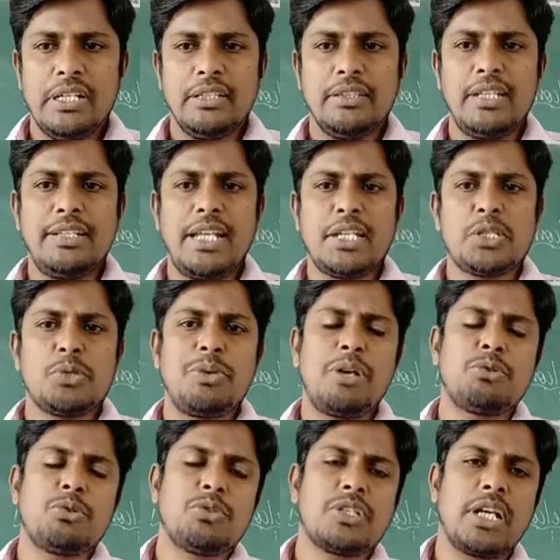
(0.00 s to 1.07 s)
Then next you have
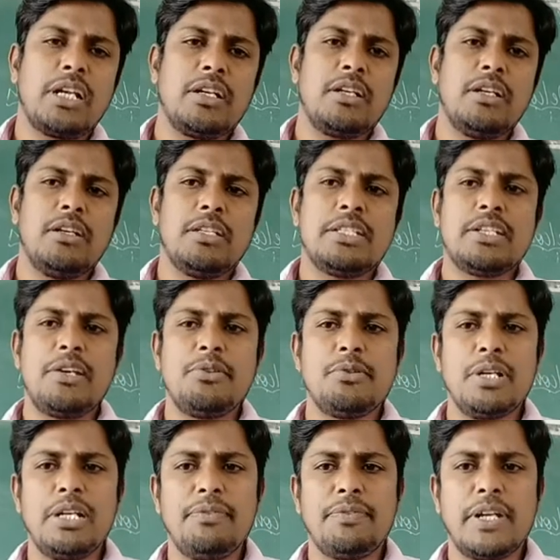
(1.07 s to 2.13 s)
to
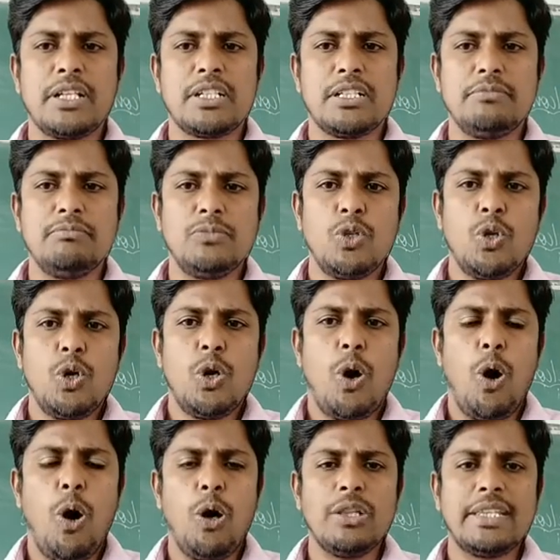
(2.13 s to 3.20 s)
generally welcome
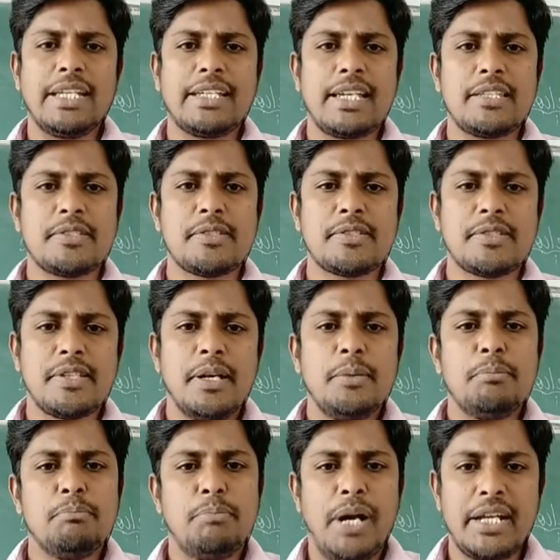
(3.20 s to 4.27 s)
all the guests
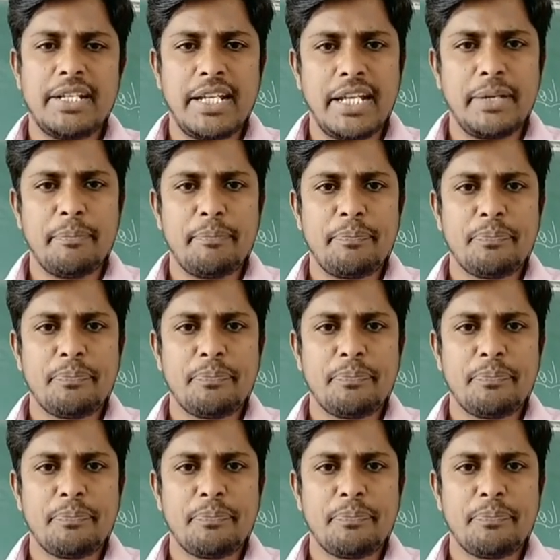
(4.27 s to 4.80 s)
by name.